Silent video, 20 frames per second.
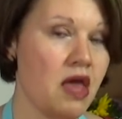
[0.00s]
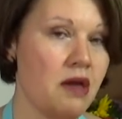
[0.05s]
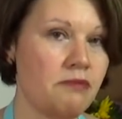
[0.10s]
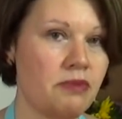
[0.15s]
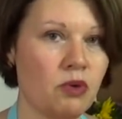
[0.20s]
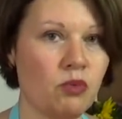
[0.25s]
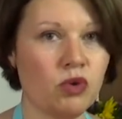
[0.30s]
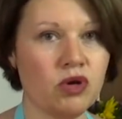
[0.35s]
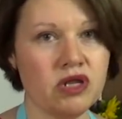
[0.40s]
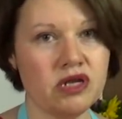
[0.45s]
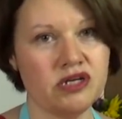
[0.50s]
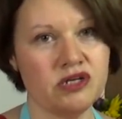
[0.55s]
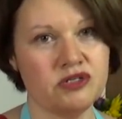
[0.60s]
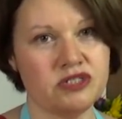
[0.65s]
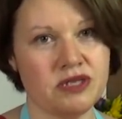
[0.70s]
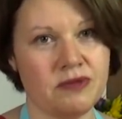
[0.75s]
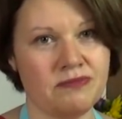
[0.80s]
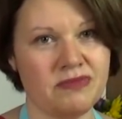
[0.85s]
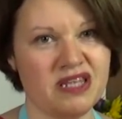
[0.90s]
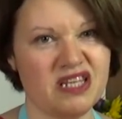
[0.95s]
But we're going to do
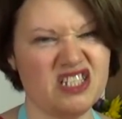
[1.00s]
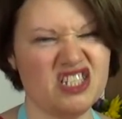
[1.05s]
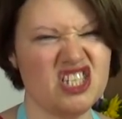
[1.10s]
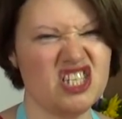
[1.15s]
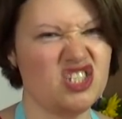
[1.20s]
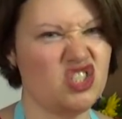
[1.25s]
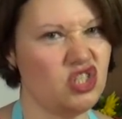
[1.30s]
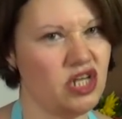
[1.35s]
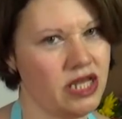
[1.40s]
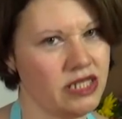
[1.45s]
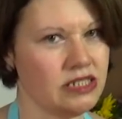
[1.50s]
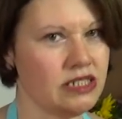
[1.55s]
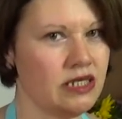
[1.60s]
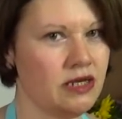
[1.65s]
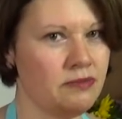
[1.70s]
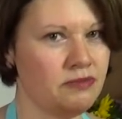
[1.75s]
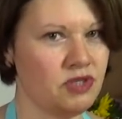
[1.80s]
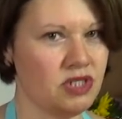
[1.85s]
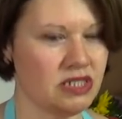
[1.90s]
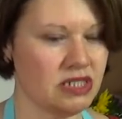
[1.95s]
something to jazz it
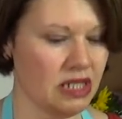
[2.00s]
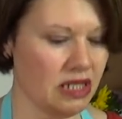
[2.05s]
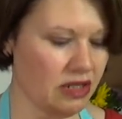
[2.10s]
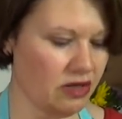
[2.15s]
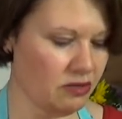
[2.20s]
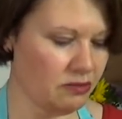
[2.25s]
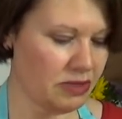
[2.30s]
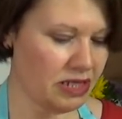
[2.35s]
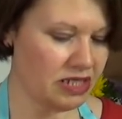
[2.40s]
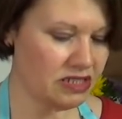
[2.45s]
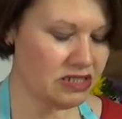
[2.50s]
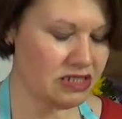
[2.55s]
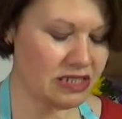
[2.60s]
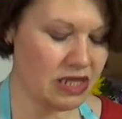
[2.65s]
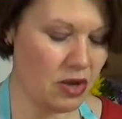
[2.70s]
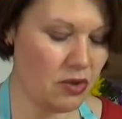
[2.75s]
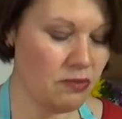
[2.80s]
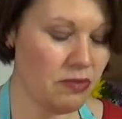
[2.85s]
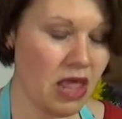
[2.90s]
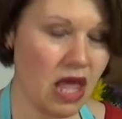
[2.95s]
up just a little bit.
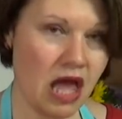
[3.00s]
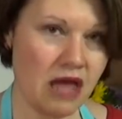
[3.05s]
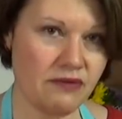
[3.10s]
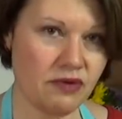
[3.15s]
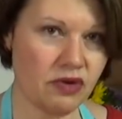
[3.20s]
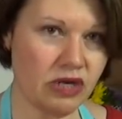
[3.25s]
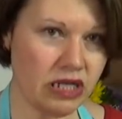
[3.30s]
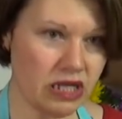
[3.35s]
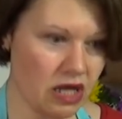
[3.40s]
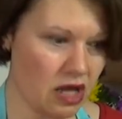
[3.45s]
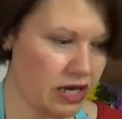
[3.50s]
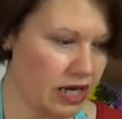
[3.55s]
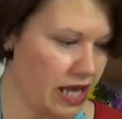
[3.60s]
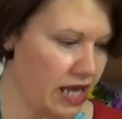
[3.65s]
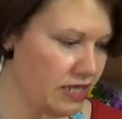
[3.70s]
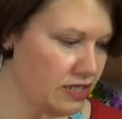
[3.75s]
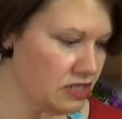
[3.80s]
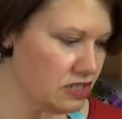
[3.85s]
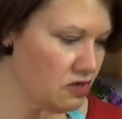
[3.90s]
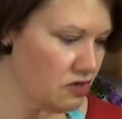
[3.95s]
So I've already gone
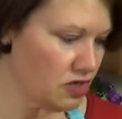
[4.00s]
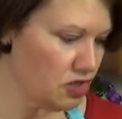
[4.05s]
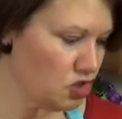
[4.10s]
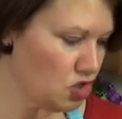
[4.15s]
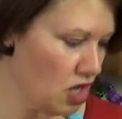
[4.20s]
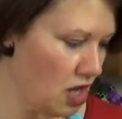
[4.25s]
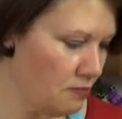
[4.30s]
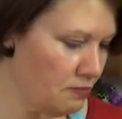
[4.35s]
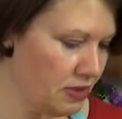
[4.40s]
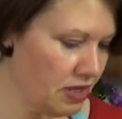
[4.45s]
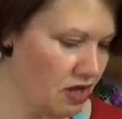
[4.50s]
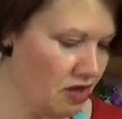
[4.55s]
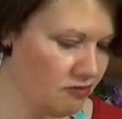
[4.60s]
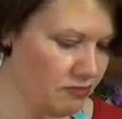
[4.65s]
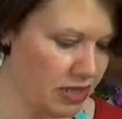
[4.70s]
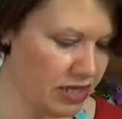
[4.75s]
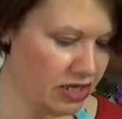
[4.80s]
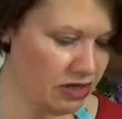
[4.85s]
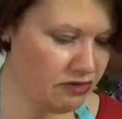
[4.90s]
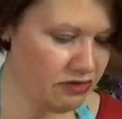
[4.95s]
ahead and started chopping all
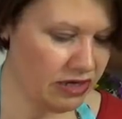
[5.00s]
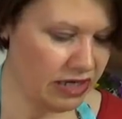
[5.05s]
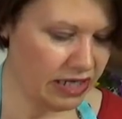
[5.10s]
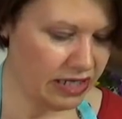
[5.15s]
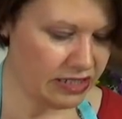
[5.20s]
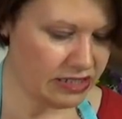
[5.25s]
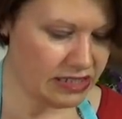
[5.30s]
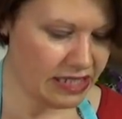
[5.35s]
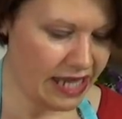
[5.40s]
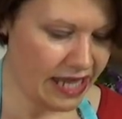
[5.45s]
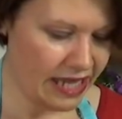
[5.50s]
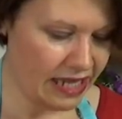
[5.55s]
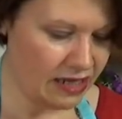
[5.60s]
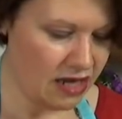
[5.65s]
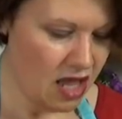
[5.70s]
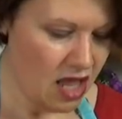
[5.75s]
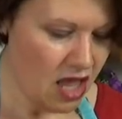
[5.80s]
my ingredients, and